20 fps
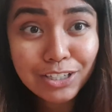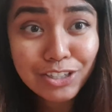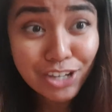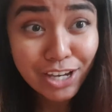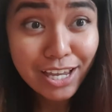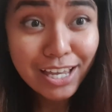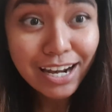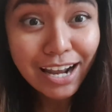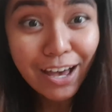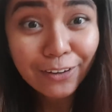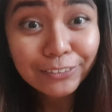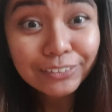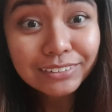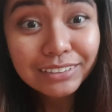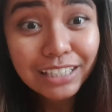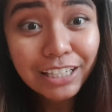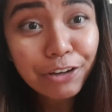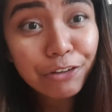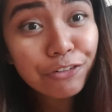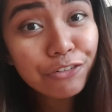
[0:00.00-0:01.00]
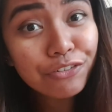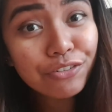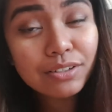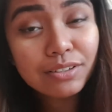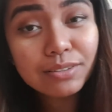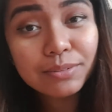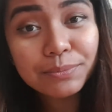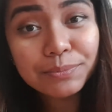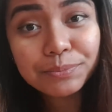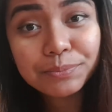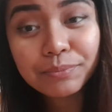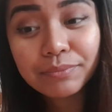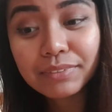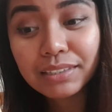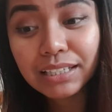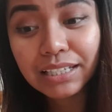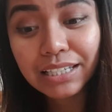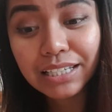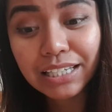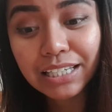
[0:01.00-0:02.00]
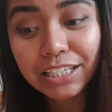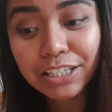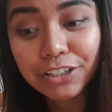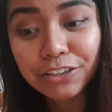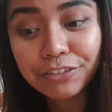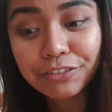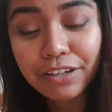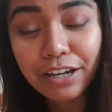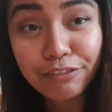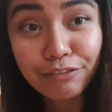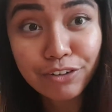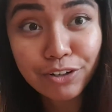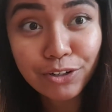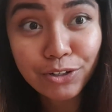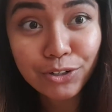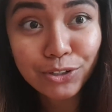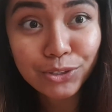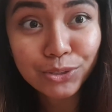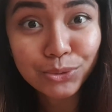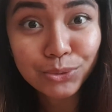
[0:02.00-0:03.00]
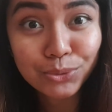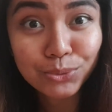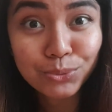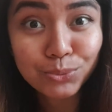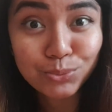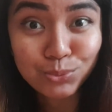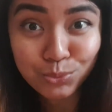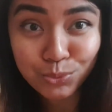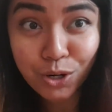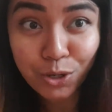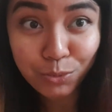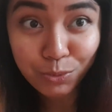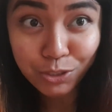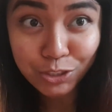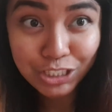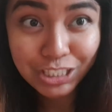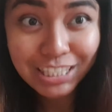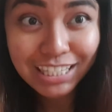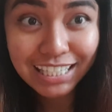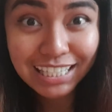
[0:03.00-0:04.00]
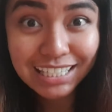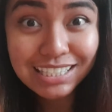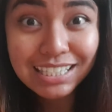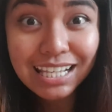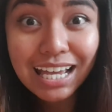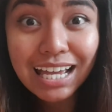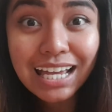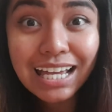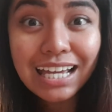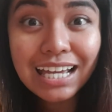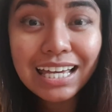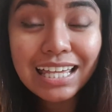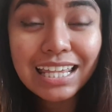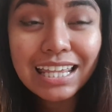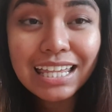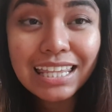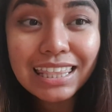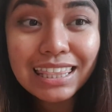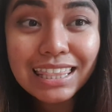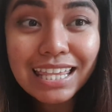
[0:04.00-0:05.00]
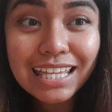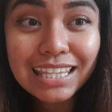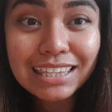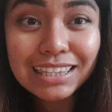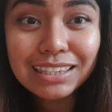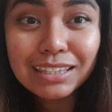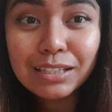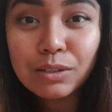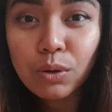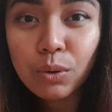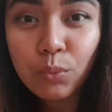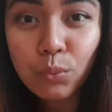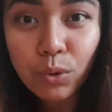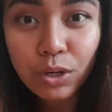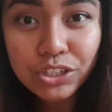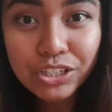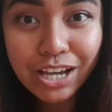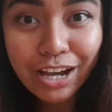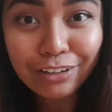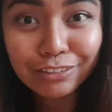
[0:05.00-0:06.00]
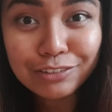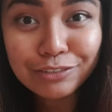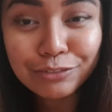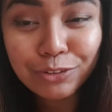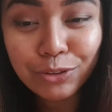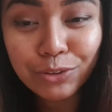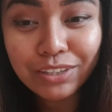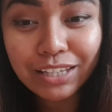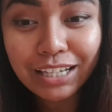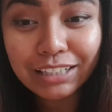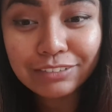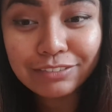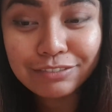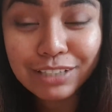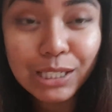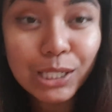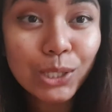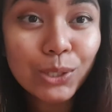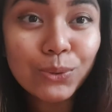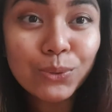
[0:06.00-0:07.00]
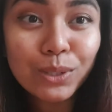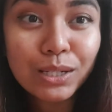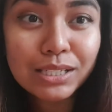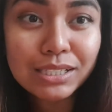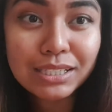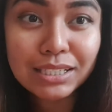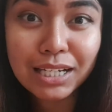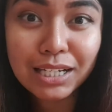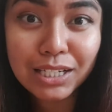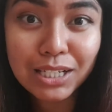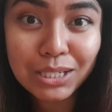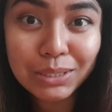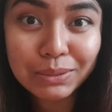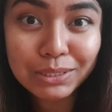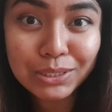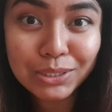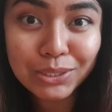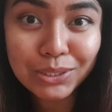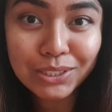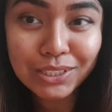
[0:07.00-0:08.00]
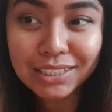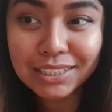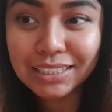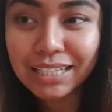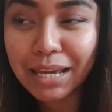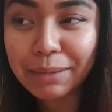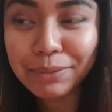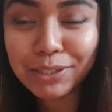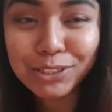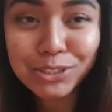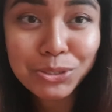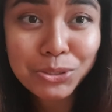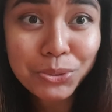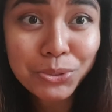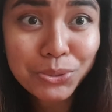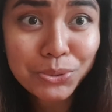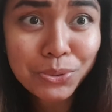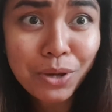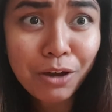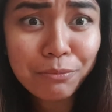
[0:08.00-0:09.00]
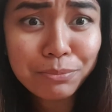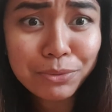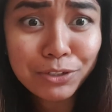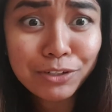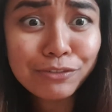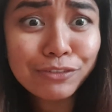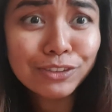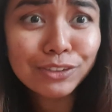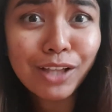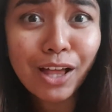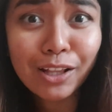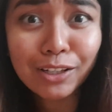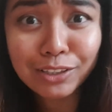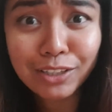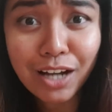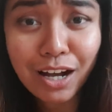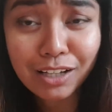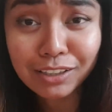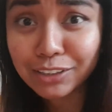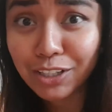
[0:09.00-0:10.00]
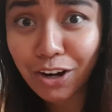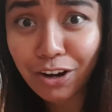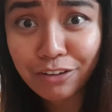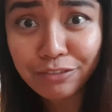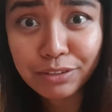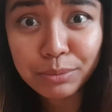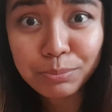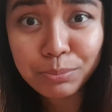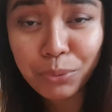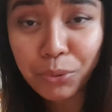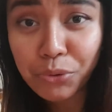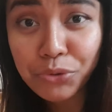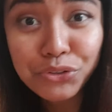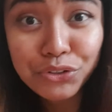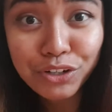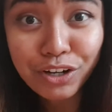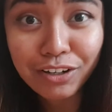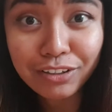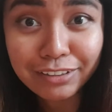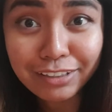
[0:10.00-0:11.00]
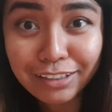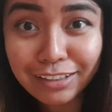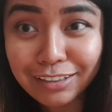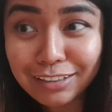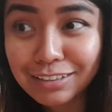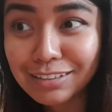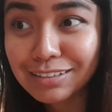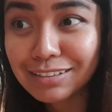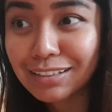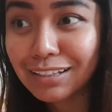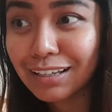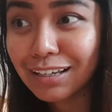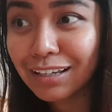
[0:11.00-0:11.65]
check it out if ever you are watching this. then watch out for that video kasi gagawin ko yun. I'm gonna show you how beautiful Algarve, Portugal is.